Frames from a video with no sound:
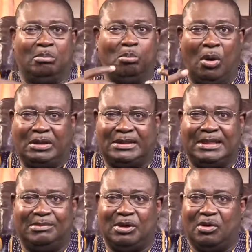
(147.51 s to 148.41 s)
mocked
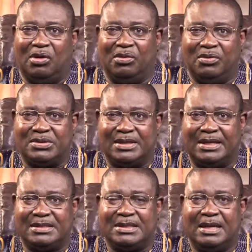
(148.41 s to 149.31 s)
them and all those
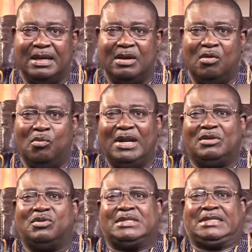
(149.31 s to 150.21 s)
things. When
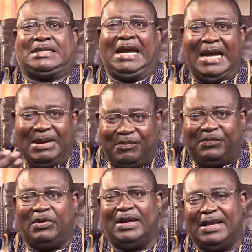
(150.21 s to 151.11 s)
it was time
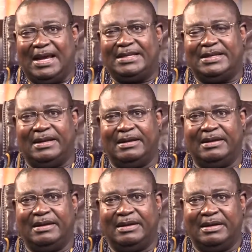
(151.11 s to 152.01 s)
for Elijah
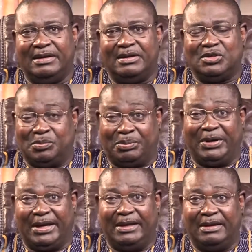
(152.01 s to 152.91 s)
to
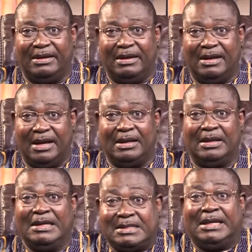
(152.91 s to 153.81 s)
pray and
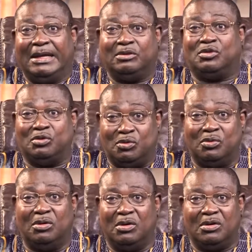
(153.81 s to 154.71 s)
his turn
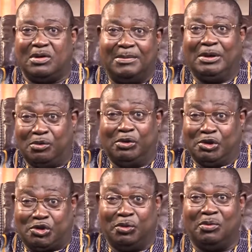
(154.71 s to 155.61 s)
to come and do his
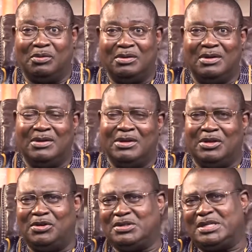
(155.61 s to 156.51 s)
show,
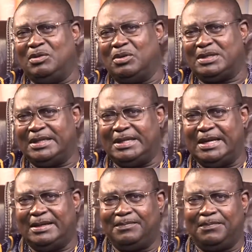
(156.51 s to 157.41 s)
did you see what he
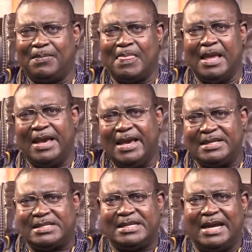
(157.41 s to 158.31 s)
did? He
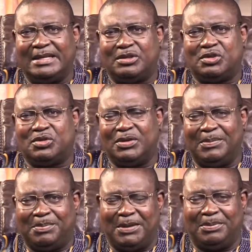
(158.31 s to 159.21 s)
said to the
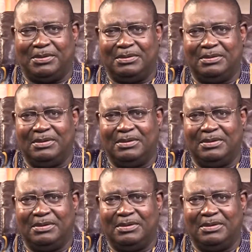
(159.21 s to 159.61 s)
people,